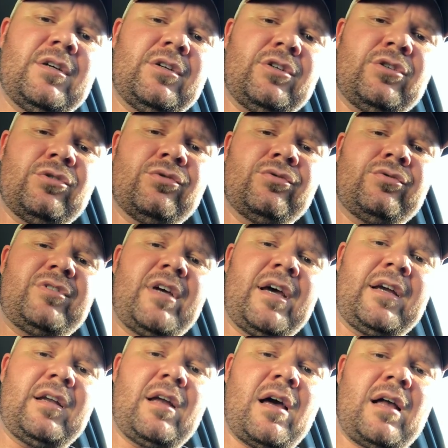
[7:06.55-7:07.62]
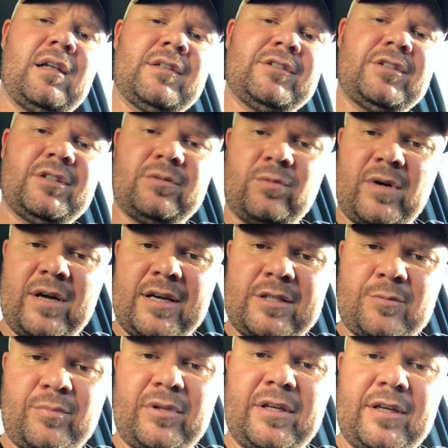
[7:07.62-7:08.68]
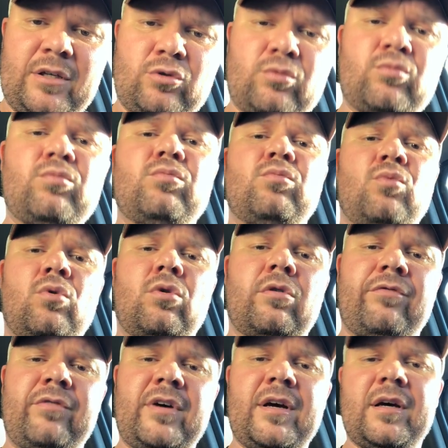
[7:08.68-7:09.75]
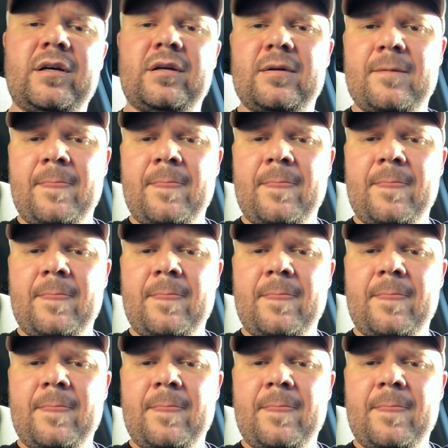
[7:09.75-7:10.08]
use technology to wage political warfare